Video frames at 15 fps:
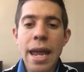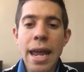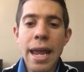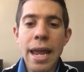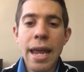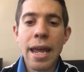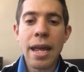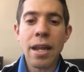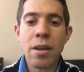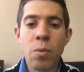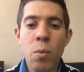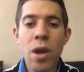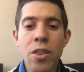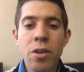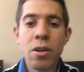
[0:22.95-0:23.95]
And
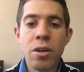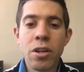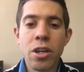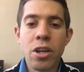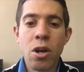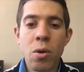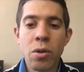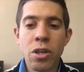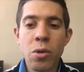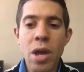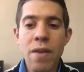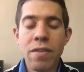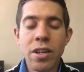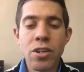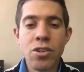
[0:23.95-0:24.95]
whether you
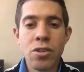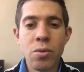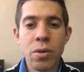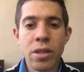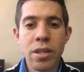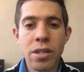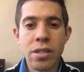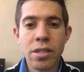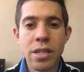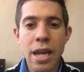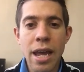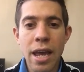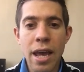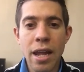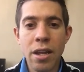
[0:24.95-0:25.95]
have an issue with this
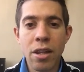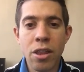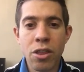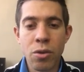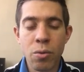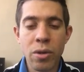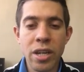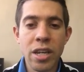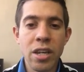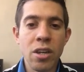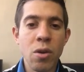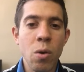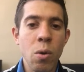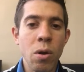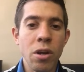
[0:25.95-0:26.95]
at 3
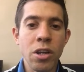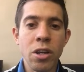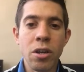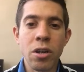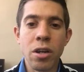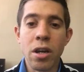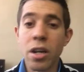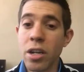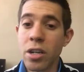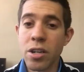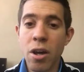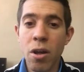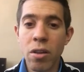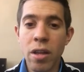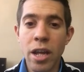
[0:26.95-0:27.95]
or you're an
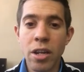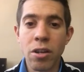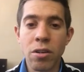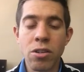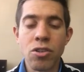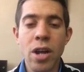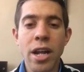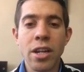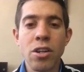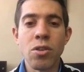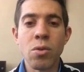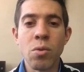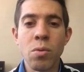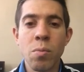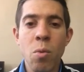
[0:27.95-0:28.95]
adult and you're trying to
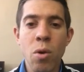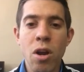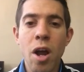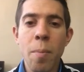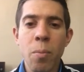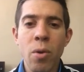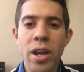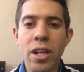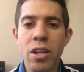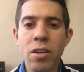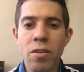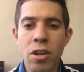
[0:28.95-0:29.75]
do more upright